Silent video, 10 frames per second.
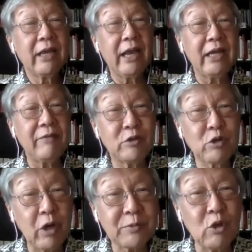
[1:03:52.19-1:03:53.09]
And if it
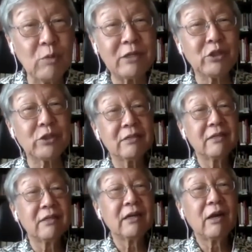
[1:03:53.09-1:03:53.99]
drops so much,
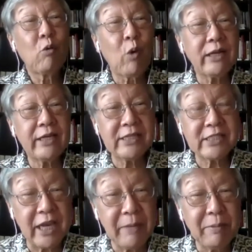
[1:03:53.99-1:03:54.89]
what is
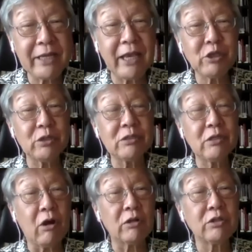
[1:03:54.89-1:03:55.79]
the implication
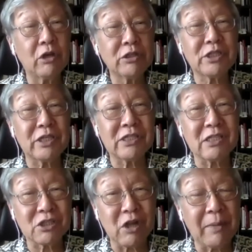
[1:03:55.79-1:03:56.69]
on not just the
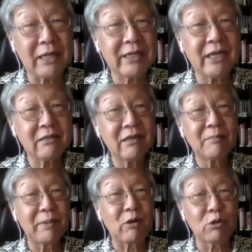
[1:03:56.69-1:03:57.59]
stock market,
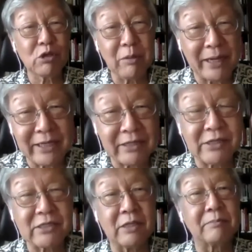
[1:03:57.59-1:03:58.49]
but also the banking
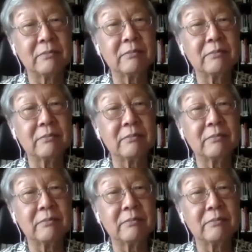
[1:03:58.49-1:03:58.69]
system?